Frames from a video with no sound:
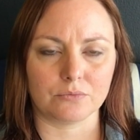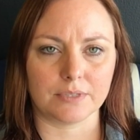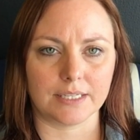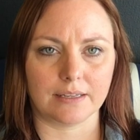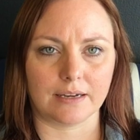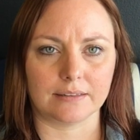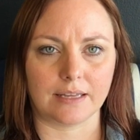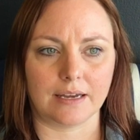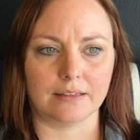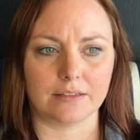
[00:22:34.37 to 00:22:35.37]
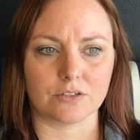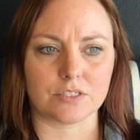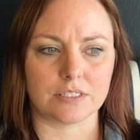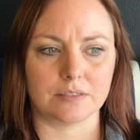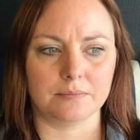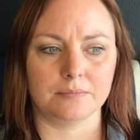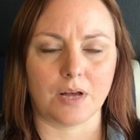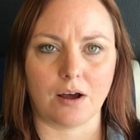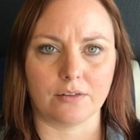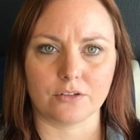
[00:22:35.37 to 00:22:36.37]
really like that. There's some
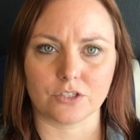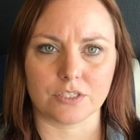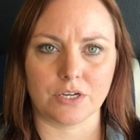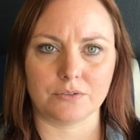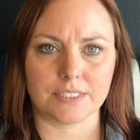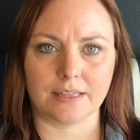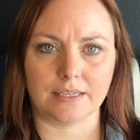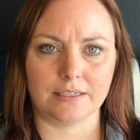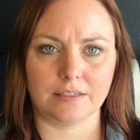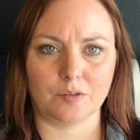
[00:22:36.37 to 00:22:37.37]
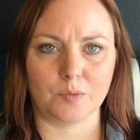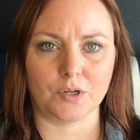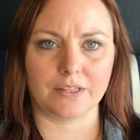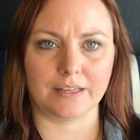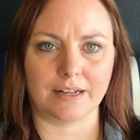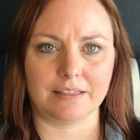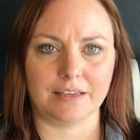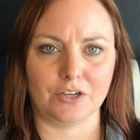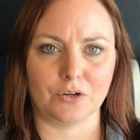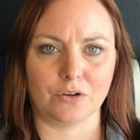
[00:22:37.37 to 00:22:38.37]
author's notes at the end of the book that I
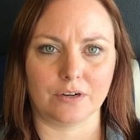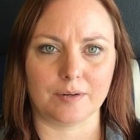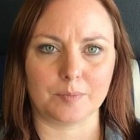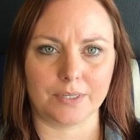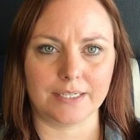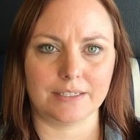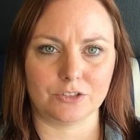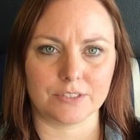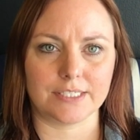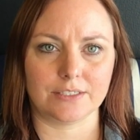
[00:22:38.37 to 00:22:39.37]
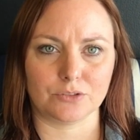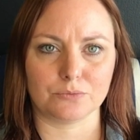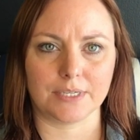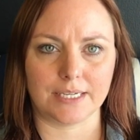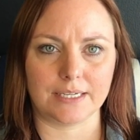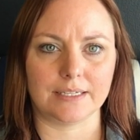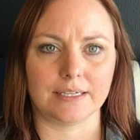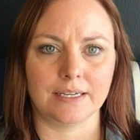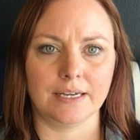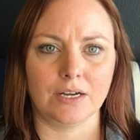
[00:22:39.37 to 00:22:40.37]
think are pretty interesting to read,
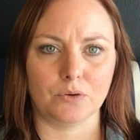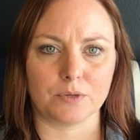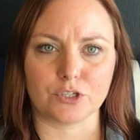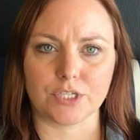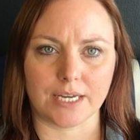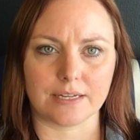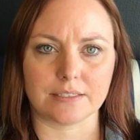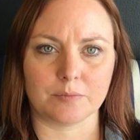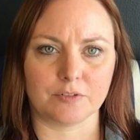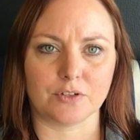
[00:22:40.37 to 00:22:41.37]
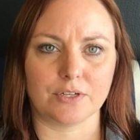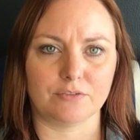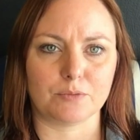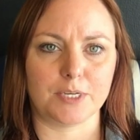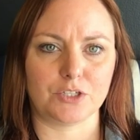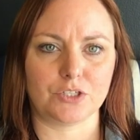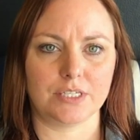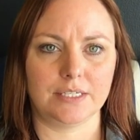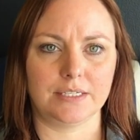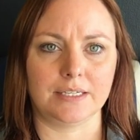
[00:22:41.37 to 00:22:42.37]
where she got some of her
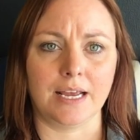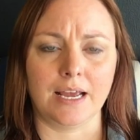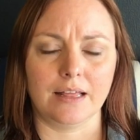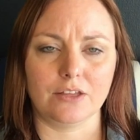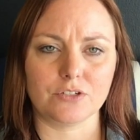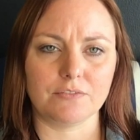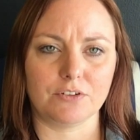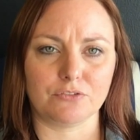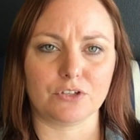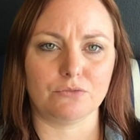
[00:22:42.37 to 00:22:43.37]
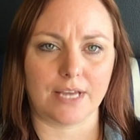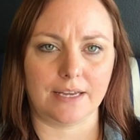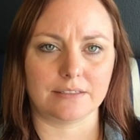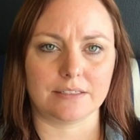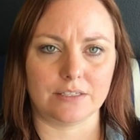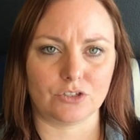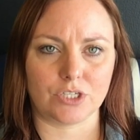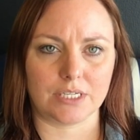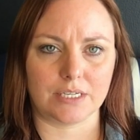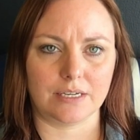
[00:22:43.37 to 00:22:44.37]
information, and there's even a few dates that
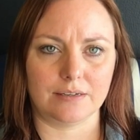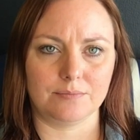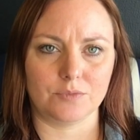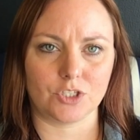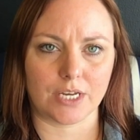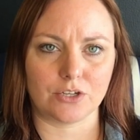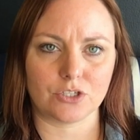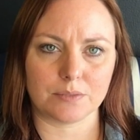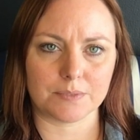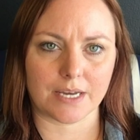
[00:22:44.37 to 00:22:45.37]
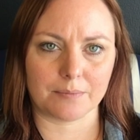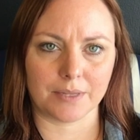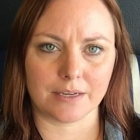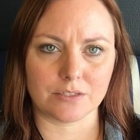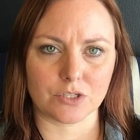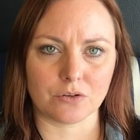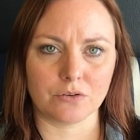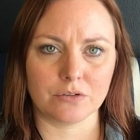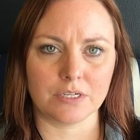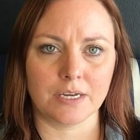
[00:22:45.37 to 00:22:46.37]
she changed some timelines
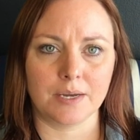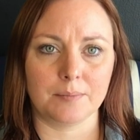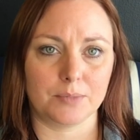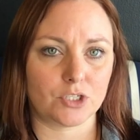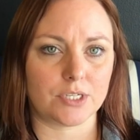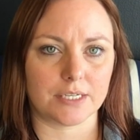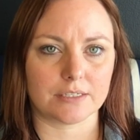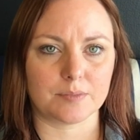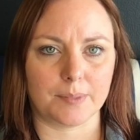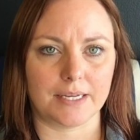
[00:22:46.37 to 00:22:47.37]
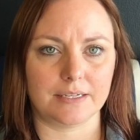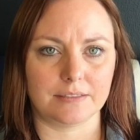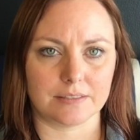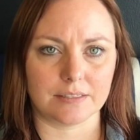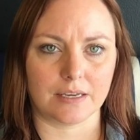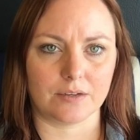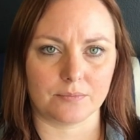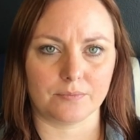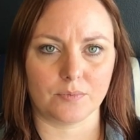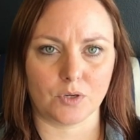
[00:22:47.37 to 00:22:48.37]
on, but she explains, like,
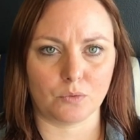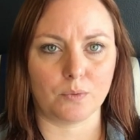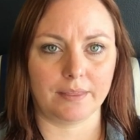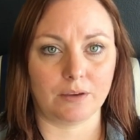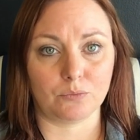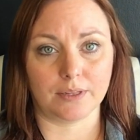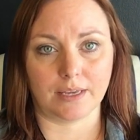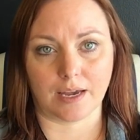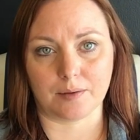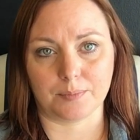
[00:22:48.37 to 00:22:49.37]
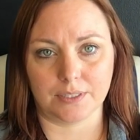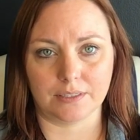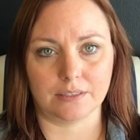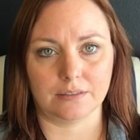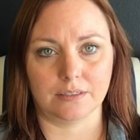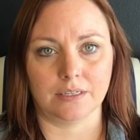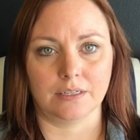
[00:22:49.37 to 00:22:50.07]
when they really happened and